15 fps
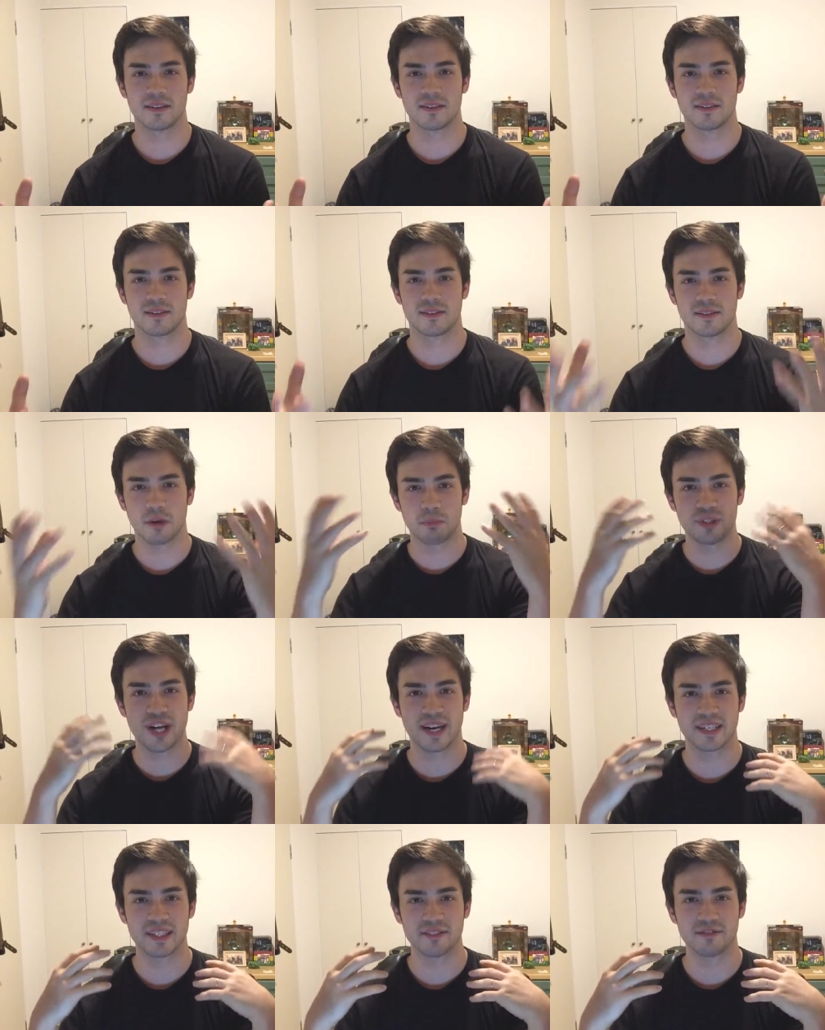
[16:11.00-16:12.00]

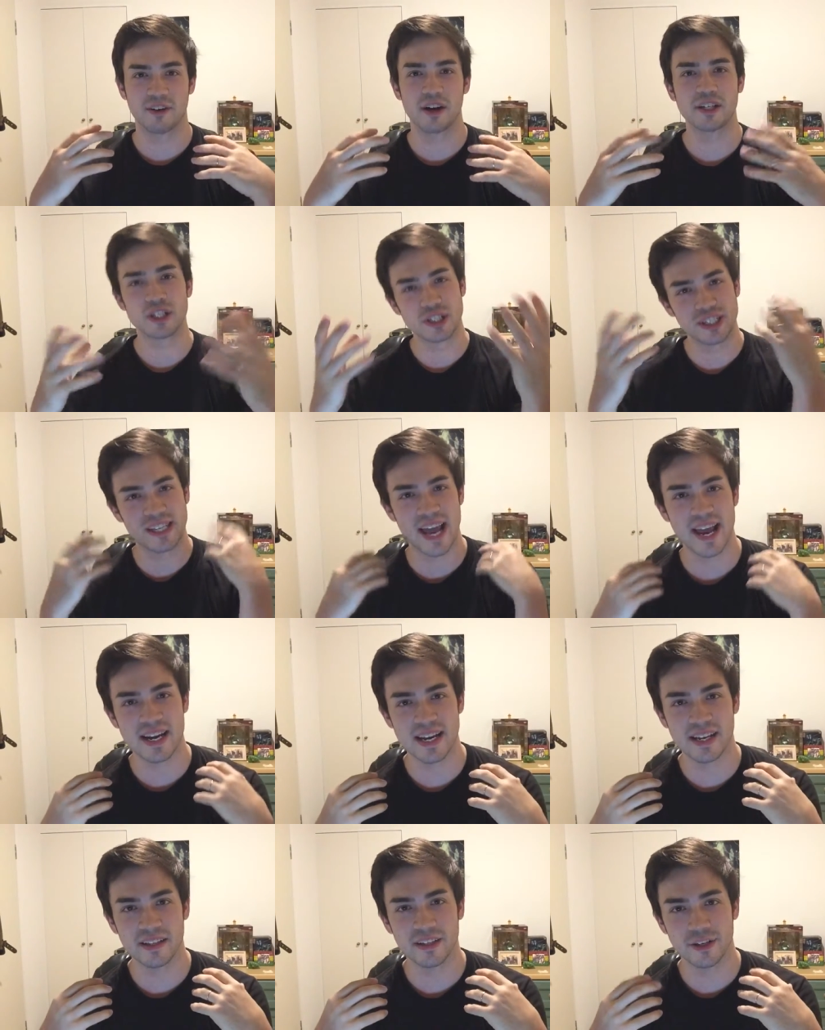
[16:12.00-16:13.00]
subjective
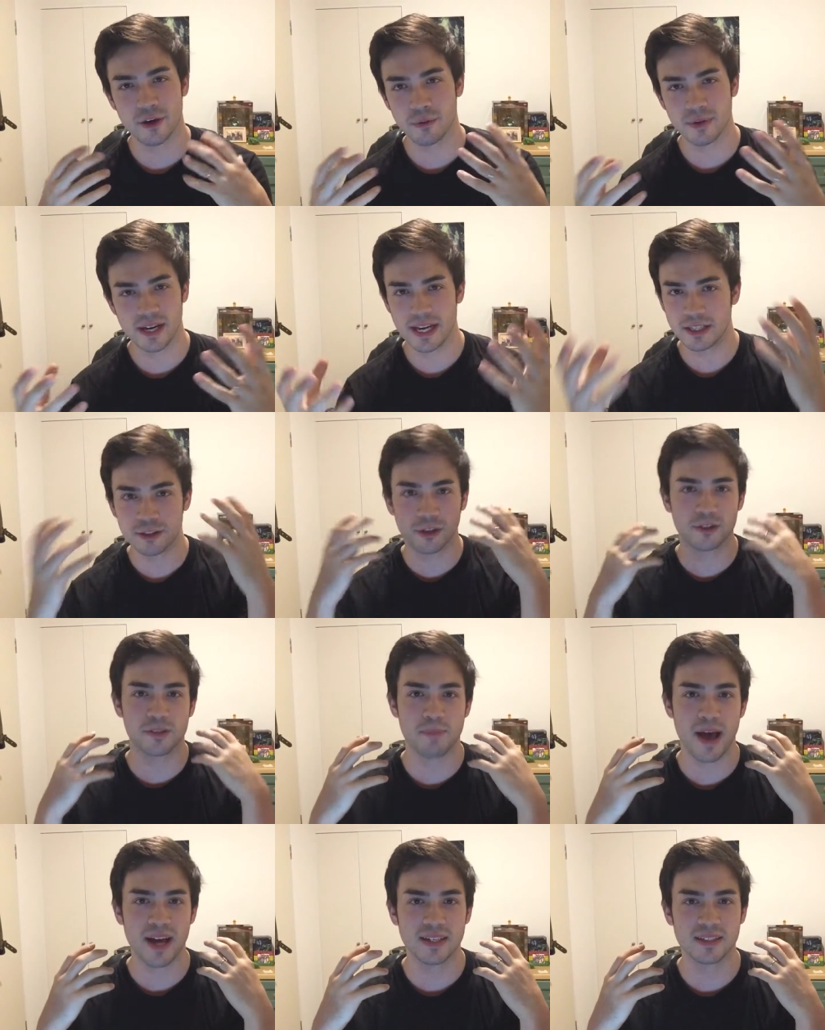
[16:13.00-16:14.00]
understanding, you don't
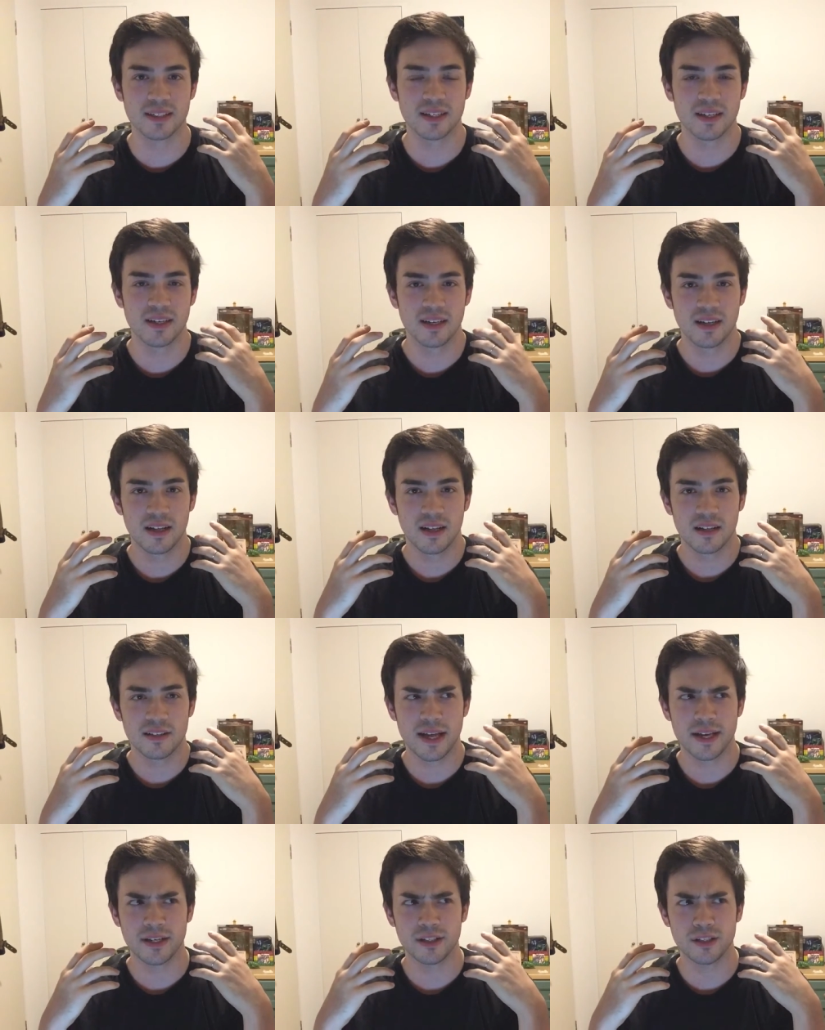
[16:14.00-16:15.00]
introspect,
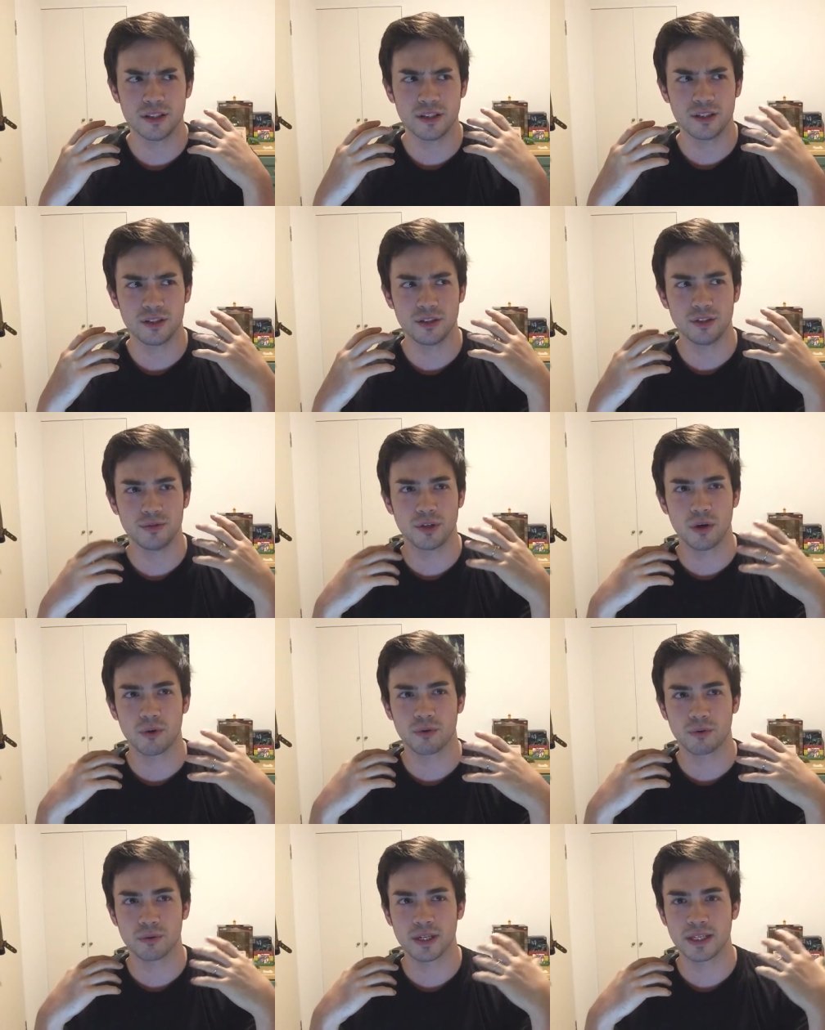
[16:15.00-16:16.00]
then you
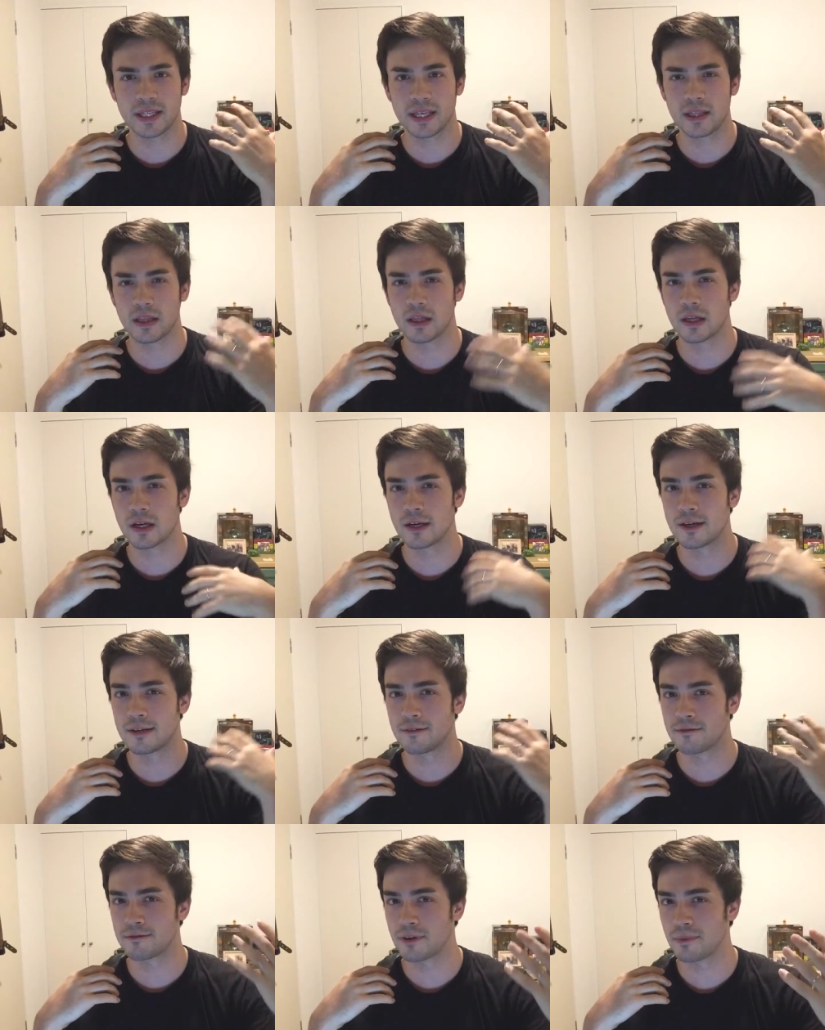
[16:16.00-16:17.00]
don't really
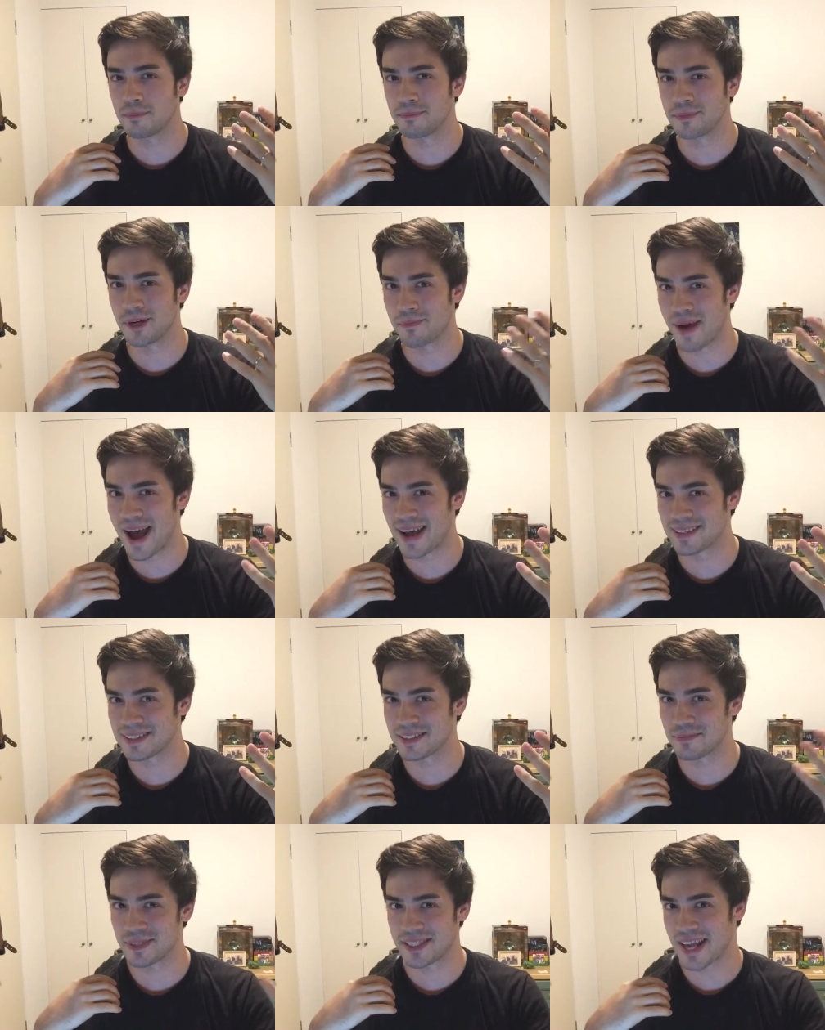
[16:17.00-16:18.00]
learn from your
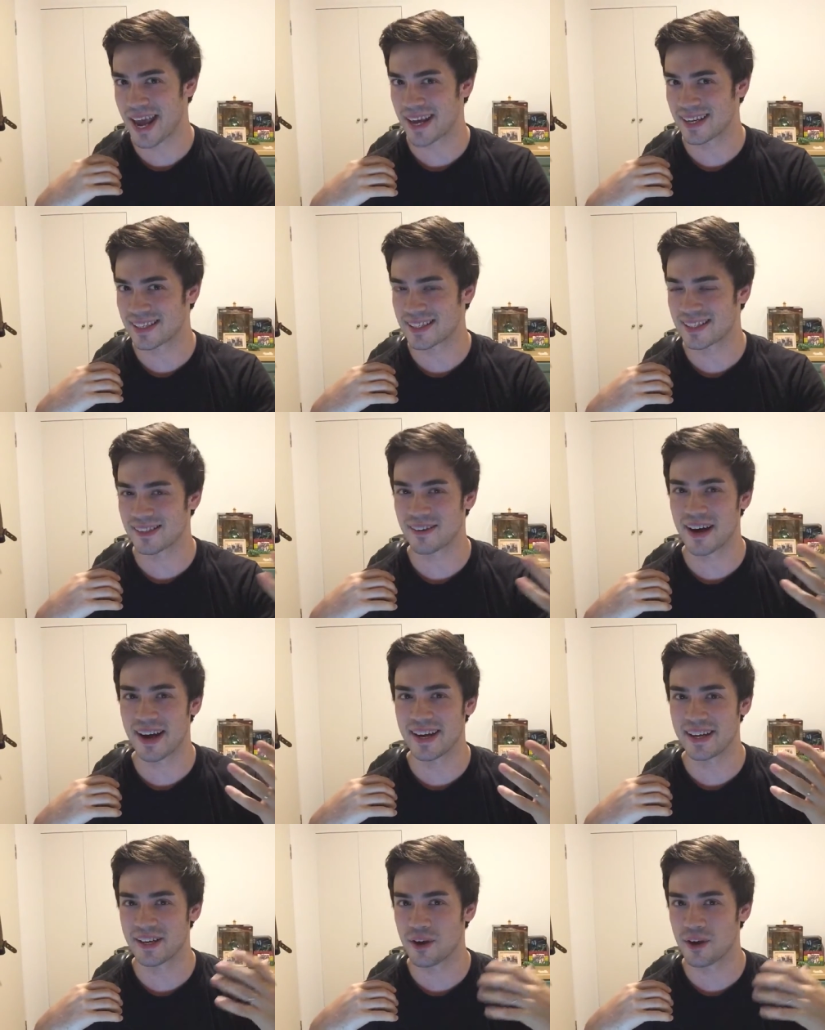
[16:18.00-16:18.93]
past mistakes, right?